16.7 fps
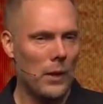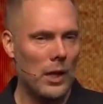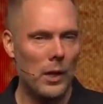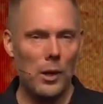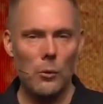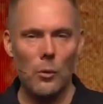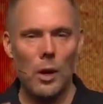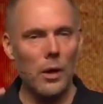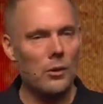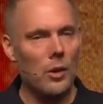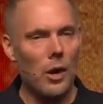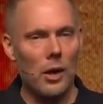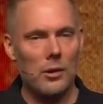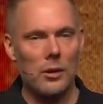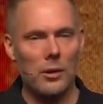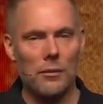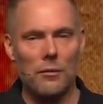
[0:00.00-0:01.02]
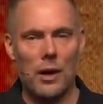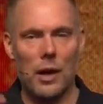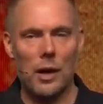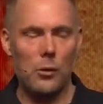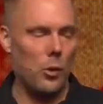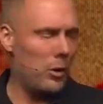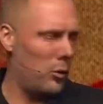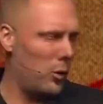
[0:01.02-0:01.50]
He didn't want to talk to the Father.
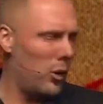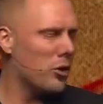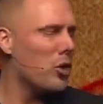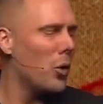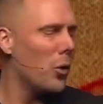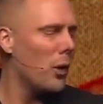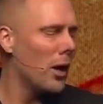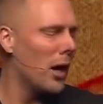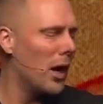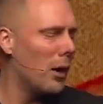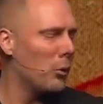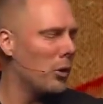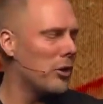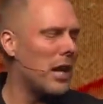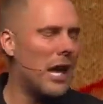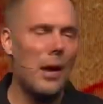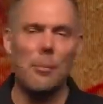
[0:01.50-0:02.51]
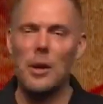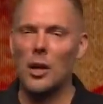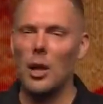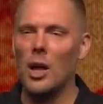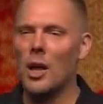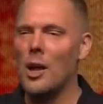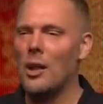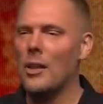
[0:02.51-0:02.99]
He was, what's going on? What's
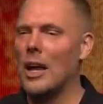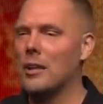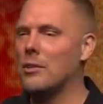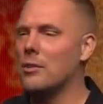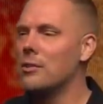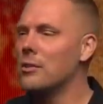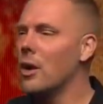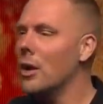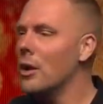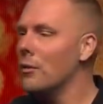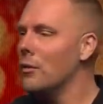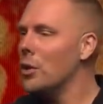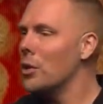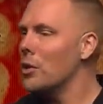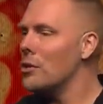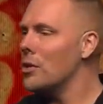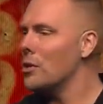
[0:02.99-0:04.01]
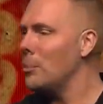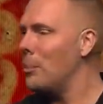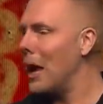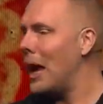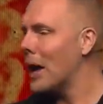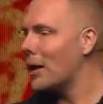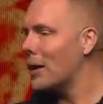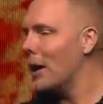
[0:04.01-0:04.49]
happening? That son of yours is
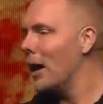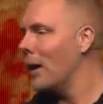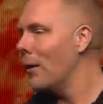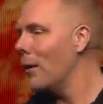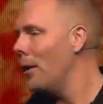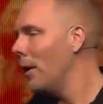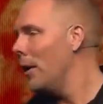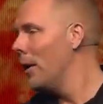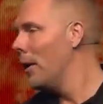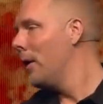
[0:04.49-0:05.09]
back now.